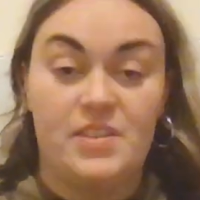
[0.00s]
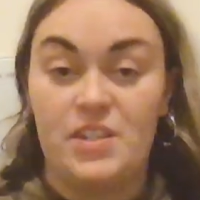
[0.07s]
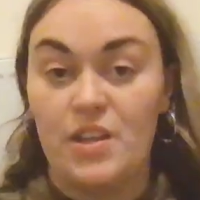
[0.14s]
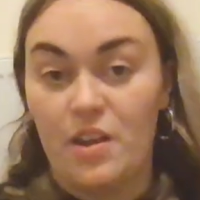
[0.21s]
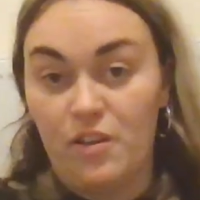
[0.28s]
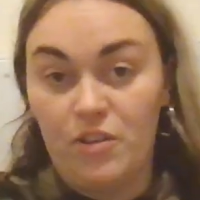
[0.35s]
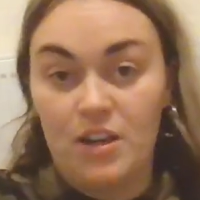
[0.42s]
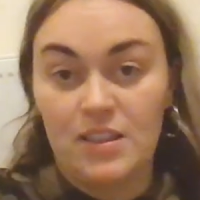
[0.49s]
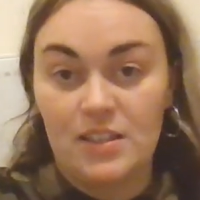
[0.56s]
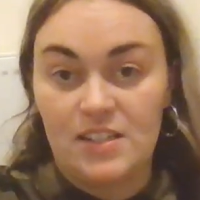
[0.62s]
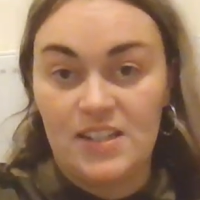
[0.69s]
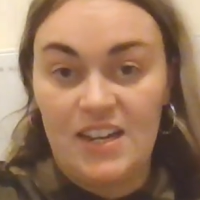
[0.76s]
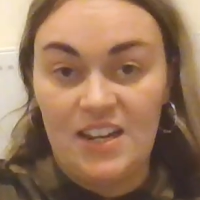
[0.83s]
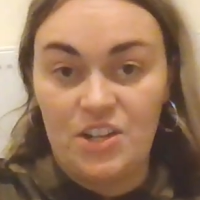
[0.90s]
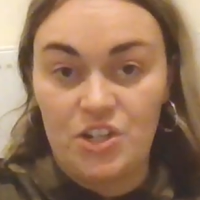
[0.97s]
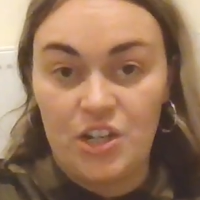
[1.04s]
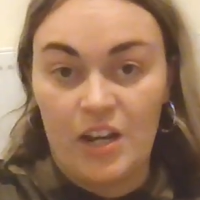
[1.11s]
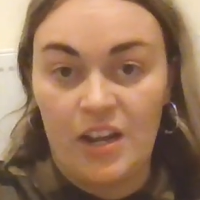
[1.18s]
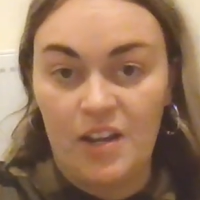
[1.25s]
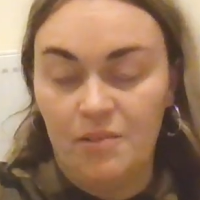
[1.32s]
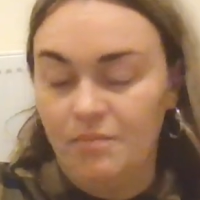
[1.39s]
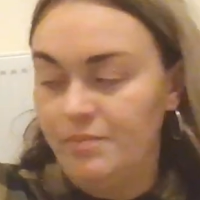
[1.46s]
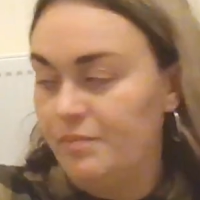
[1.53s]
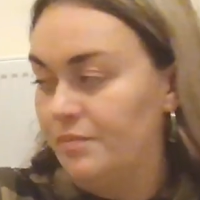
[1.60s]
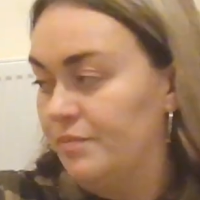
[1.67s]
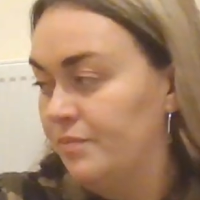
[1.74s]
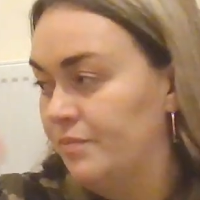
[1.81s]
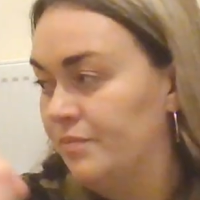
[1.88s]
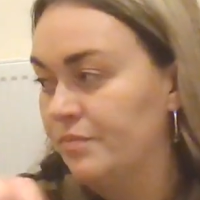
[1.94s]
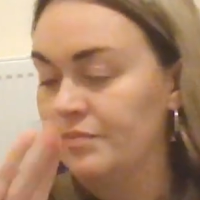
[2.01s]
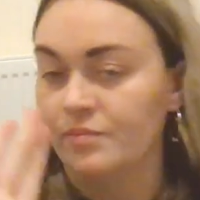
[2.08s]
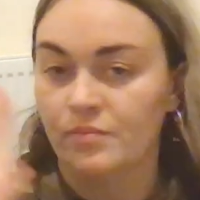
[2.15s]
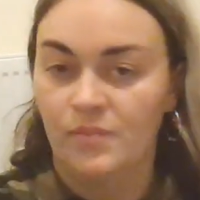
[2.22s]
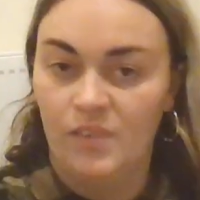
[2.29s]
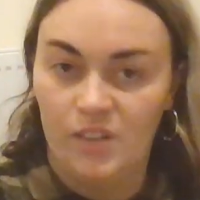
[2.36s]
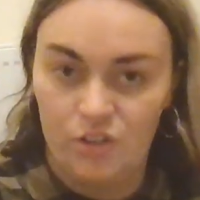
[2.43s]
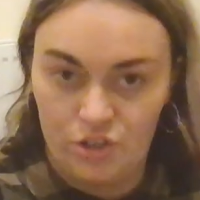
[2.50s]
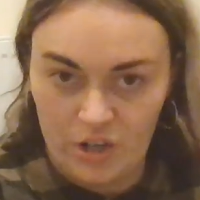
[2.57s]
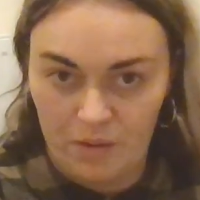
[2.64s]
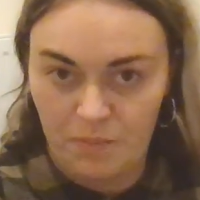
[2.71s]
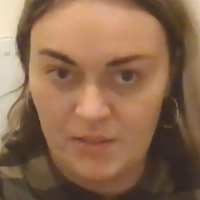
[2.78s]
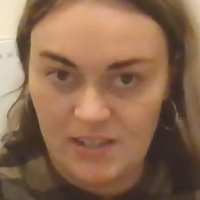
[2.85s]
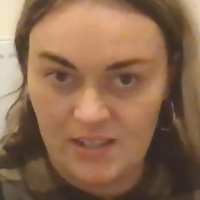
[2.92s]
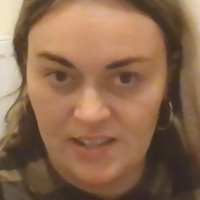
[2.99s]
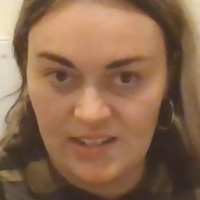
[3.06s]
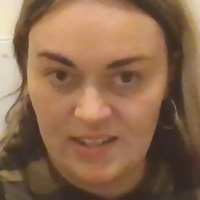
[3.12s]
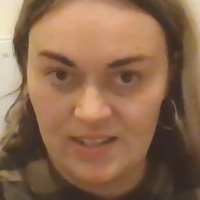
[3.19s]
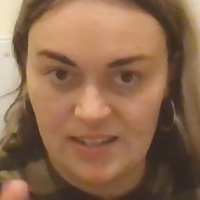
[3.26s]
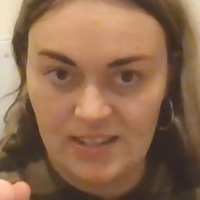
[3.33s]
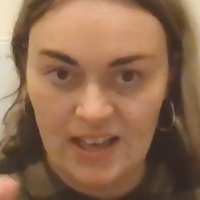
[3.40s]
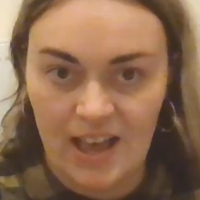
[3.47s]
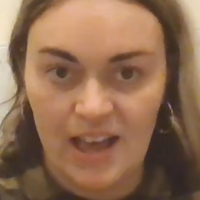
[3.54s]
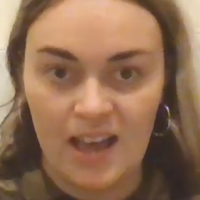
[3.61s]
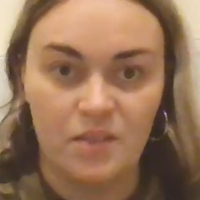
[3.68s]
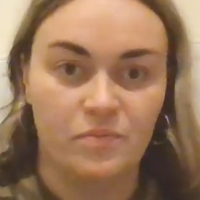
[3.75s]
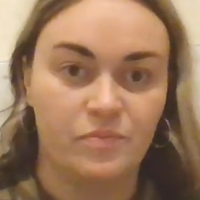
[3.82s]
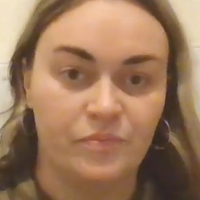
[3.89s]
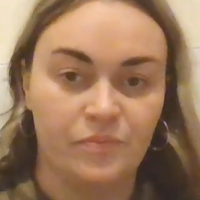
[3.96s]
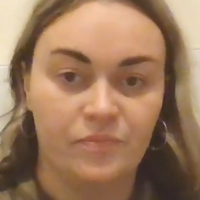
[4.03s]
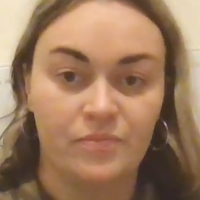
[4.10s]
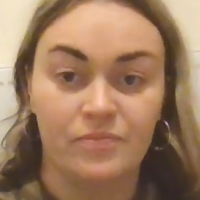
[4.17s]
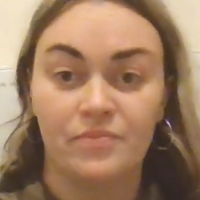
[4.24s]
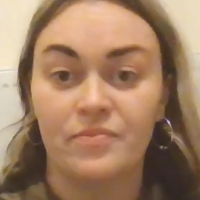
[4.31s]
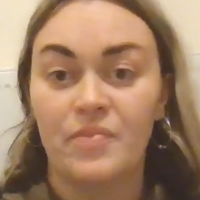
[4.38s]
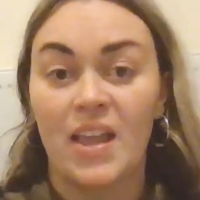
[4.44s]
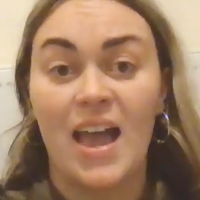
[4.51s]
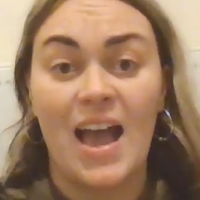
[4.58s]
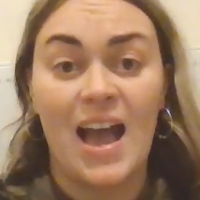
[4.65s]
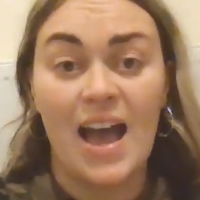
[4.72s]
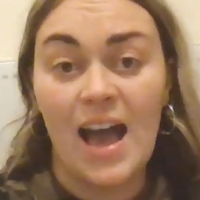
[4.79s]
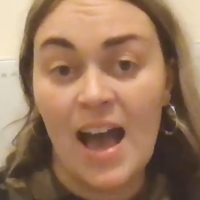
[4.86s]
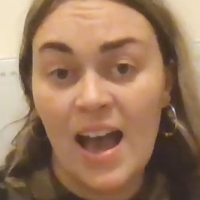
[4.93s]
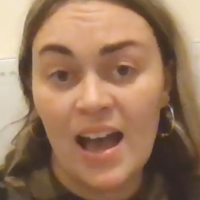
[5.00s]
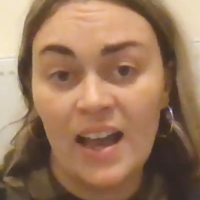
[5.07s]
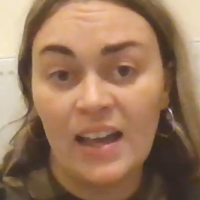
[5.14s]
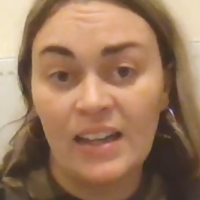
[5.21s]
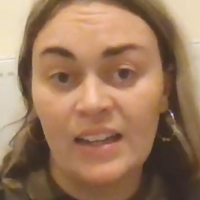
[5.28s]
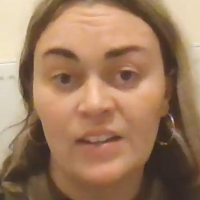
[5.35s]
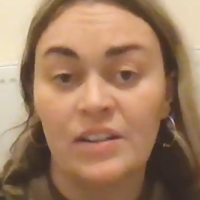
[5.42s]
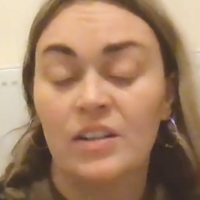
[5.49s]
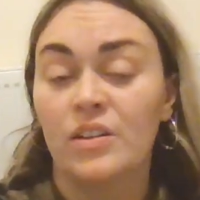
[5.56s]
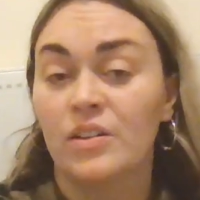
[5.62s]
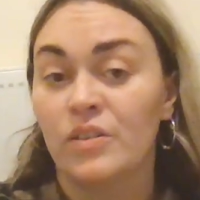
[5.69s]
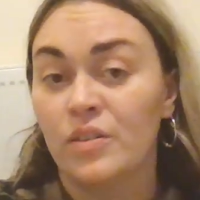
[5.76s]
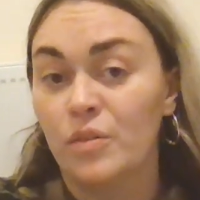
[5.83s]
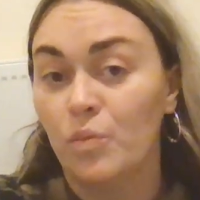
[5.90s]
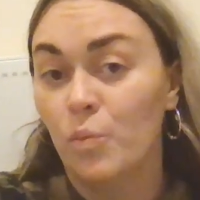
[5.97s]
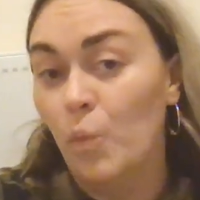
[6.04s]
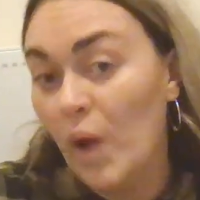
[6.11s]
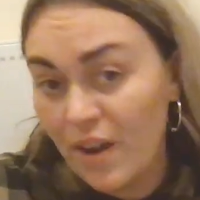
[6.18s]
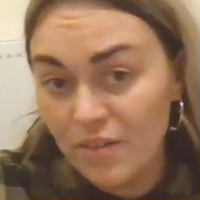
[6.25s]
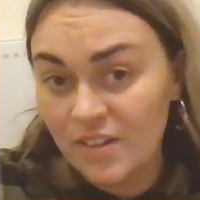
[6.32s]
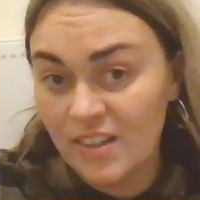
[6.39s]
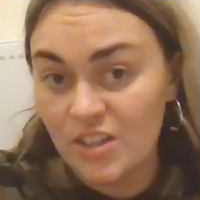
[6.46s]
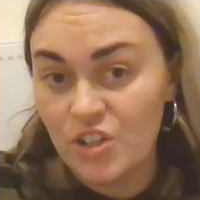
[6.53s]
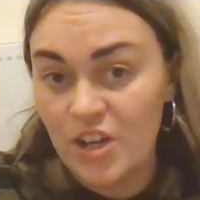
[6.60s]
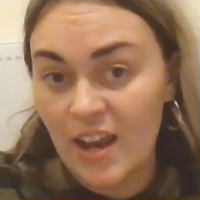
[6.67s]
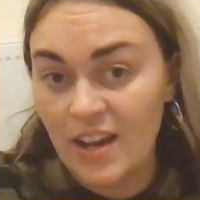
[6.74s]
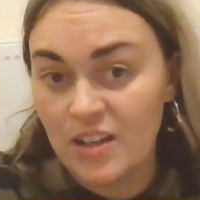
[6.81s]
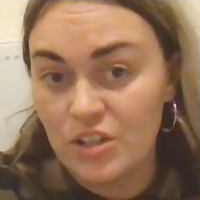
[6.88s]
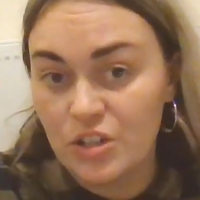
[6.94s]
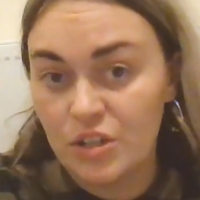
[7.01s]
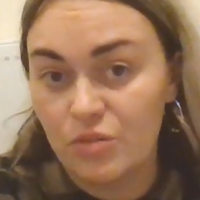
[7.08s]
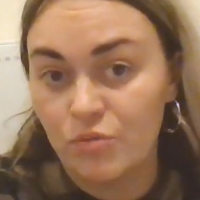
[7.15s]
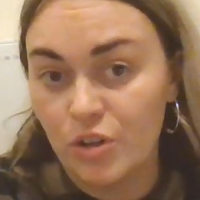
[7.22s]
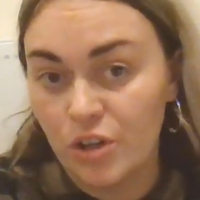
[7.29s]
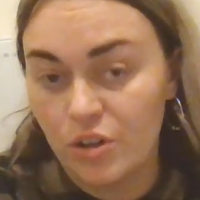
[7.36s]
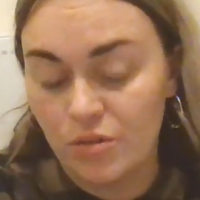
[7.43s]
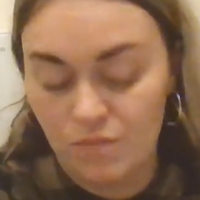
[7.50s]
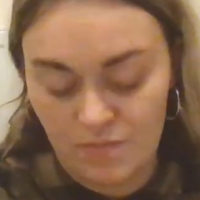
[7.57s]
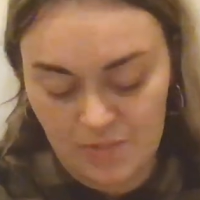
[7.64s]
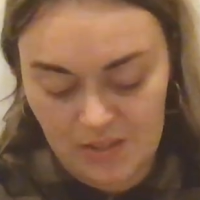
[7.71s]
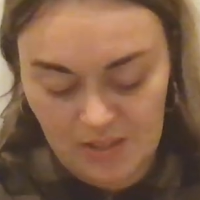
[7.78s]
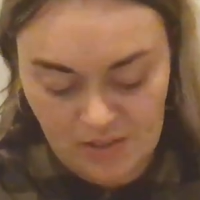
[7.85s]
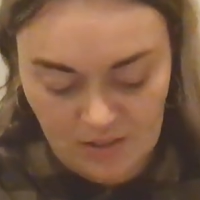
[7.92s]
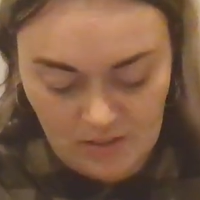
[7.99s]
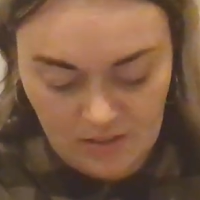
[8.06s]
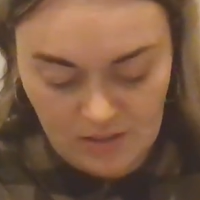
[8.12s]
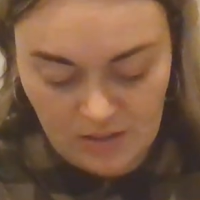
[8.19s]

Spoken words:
So you've got the t-shirt, shop assistant's there. Hi, where are the changing rooms?